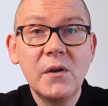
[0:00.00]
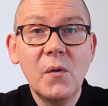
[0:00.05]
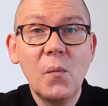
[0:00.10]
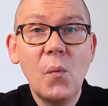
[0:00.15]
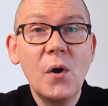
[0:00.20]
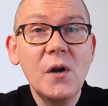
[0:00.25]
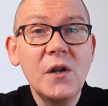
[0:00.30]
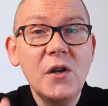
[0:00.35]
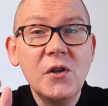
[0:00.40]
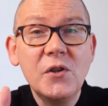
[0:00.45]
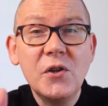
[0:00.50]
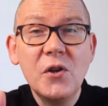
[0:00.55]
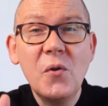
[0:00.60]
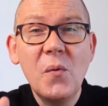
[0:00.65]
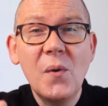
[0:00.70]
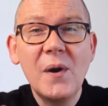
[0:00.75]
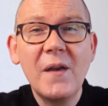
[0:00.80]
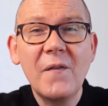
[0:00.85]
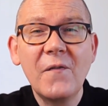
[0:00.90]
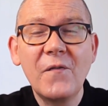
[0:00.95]
What do you do
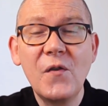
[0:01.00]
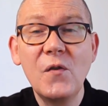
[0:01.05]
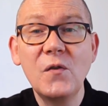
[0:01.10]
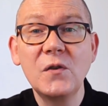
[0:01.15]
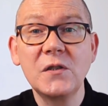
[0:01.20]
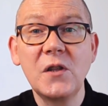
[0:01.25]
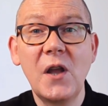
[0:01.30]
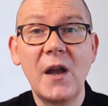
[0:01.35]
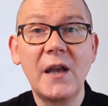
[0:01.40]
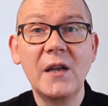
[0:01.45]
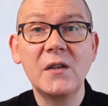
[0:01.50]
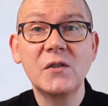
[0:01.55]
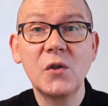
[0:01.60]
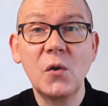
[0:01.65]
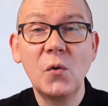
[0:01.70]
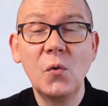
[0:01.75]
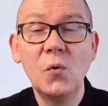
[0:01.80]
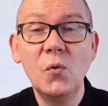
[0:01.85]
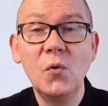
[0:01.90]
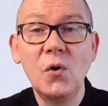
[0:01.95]
when it feels like it's
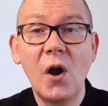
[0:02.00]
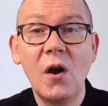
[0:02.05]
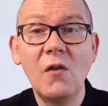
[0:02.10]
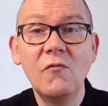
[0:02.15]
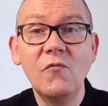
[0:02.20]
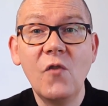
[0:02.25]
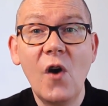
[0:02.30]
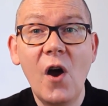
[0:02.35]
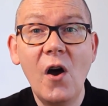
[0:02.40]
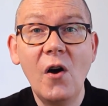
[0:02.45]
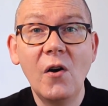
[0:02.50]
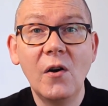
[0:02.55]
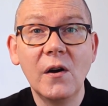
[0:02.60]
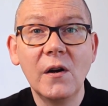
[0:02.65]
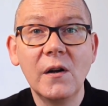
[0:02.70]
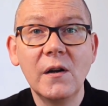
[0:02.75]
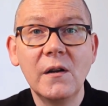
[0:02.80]
all gone wrong?